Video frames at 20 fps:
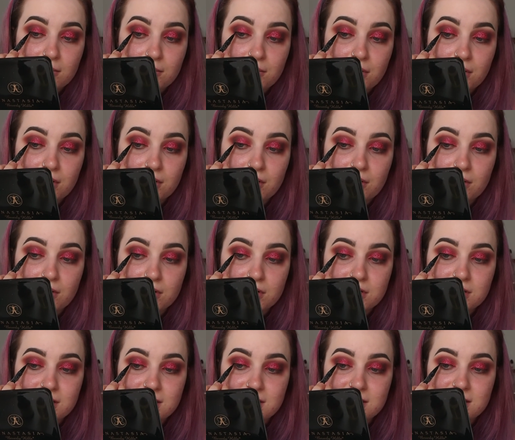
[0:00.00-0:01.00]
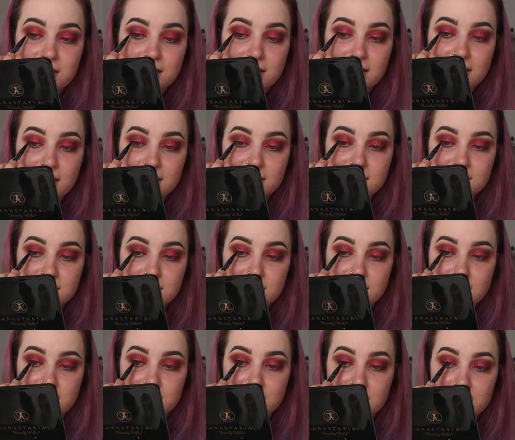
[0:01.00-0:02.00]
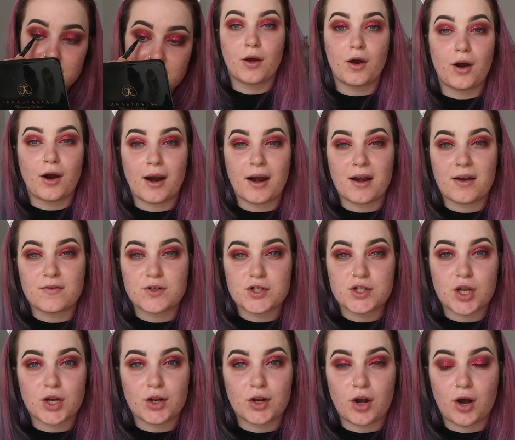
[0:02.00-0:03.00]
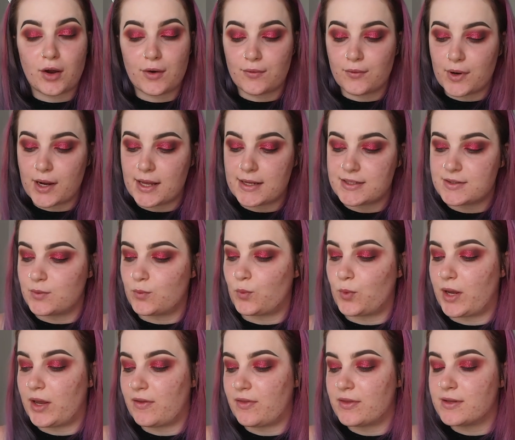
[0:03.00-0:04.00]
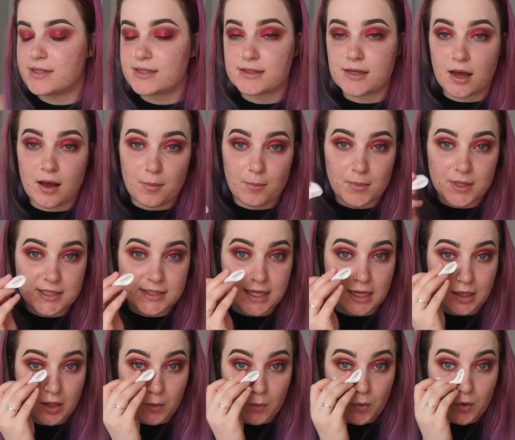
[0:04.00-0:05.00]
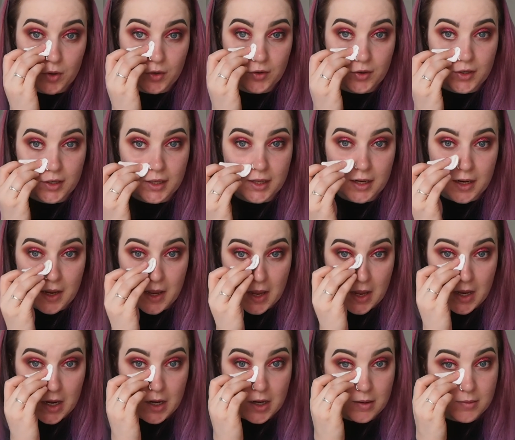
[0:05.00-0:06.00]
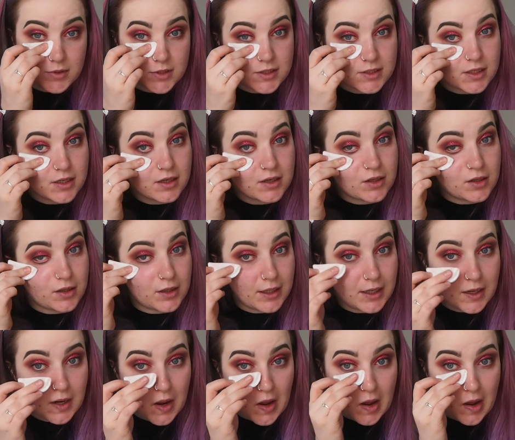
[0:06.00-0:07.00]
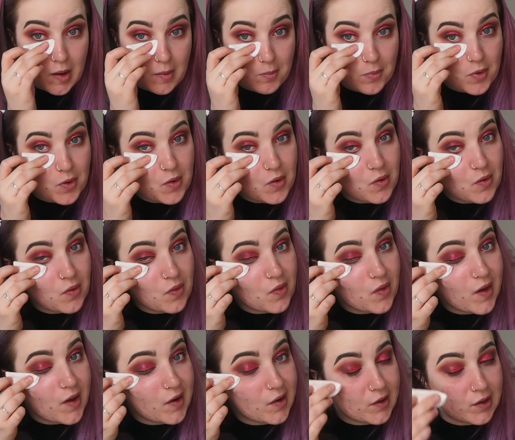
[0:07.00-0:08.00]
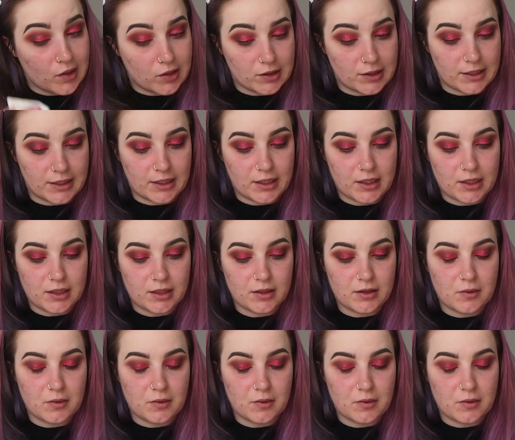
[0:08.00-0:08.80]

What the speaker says: precautions, I guess. Alright, I'm just going to cotton round with some micellar water on it. I'm just going to clean up that glitter.